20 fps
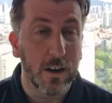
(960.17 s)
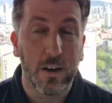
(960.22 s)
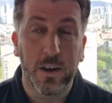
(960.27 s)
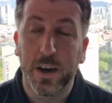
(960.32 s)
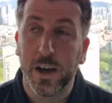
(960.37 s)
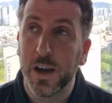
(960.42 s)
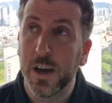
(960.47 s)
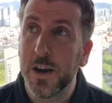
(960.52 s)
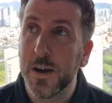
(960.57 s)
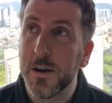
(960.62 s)

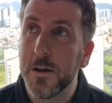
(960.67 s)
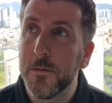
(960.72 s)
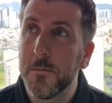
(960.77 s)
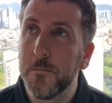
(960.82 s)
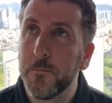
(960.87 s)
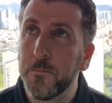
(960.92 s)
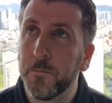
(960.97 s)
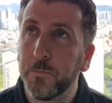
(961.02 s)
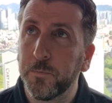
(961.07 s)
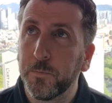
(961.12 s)
Like,
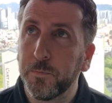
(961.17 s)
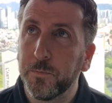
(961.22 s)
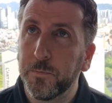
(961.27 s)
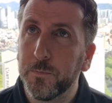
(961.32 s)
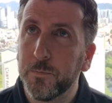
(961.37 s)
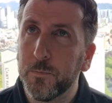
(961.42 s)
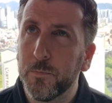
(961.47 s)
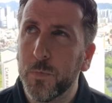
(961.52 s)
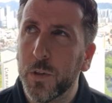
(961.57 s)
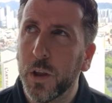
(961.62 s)
um,
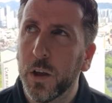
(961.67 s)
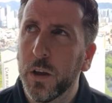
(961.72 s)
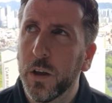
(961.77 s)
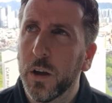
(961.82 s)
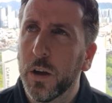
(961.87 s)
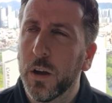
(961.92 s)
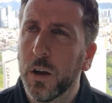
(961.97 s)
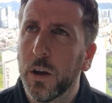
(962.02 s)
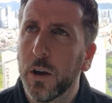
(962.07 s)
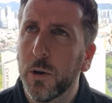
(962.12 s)

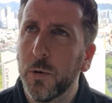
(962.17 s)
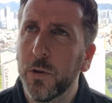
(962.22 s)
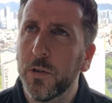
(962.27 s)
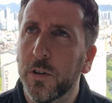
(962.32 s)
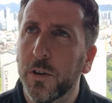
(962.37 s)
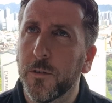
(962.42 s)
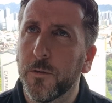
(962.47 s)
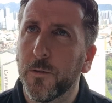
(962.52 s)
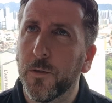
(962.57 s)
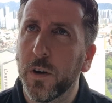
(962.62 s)
who
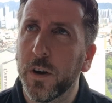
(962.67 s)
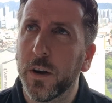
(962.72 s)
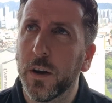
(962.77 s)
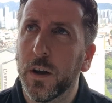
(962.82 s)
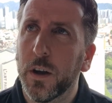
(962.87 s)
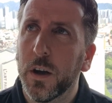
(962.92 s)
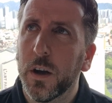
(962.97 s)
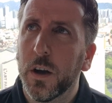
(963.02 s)
at the front?